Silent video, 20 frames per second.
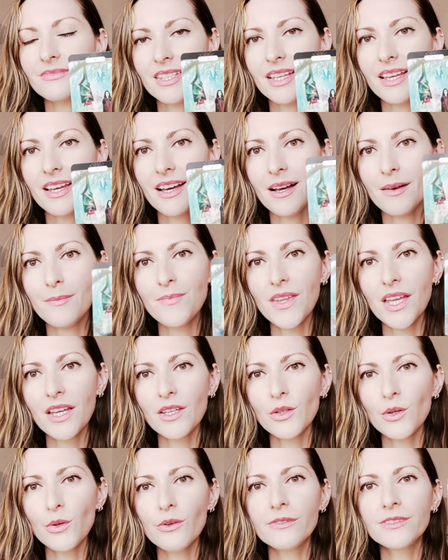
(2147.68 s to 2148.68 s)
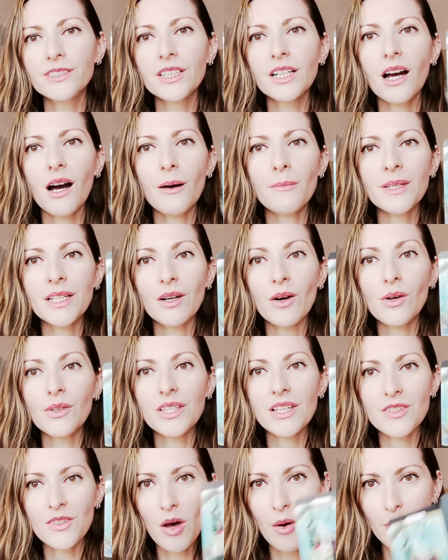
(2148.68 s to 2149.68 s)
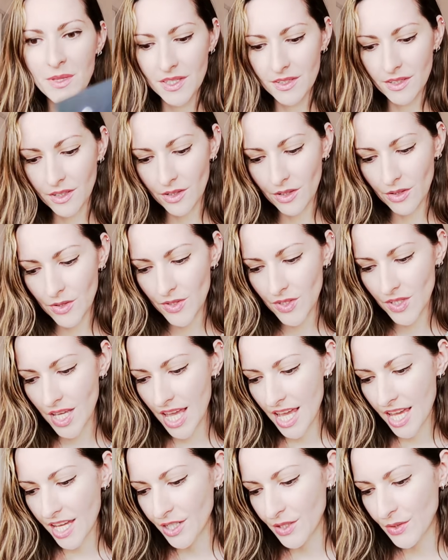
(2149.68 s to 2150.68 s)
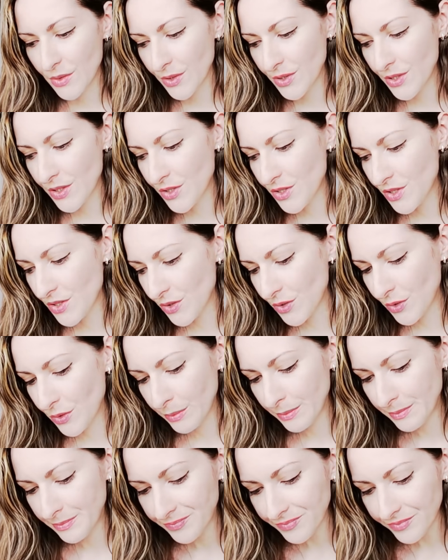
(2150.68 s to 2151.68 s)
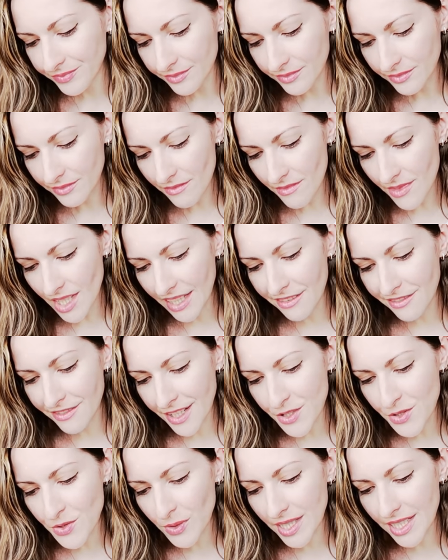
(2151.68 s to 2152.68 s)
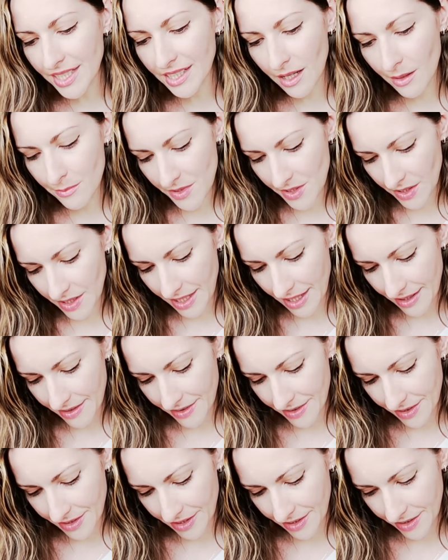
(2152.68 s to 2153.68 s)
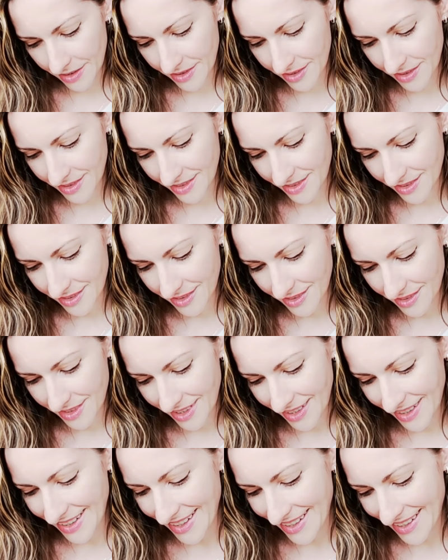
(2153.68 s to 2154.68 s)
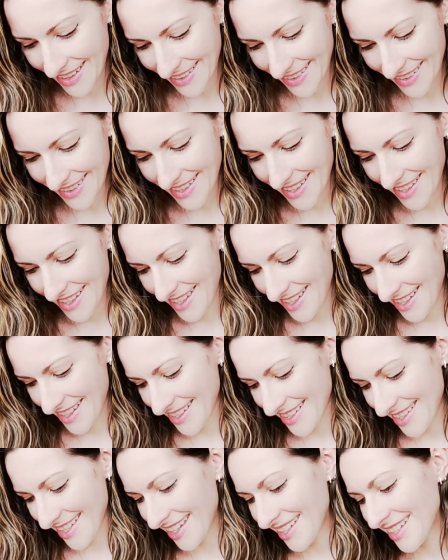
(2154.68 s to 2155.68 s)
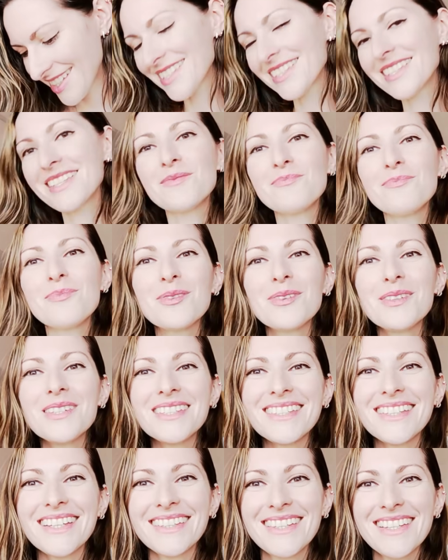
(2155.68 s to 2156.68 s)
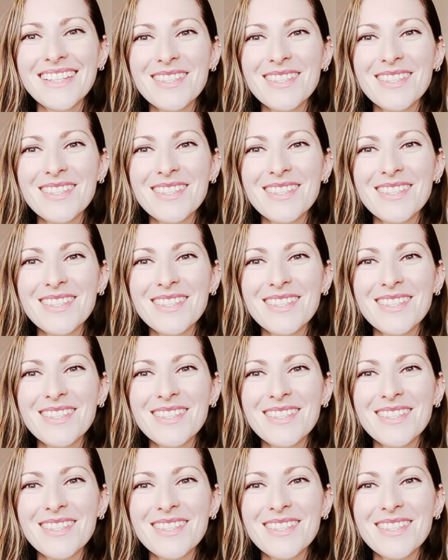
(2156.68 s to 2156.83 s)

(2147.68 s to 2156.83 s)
Yeah, you're overcoming all these obstacles in order to eventually come together. Yeah, it's like this purity and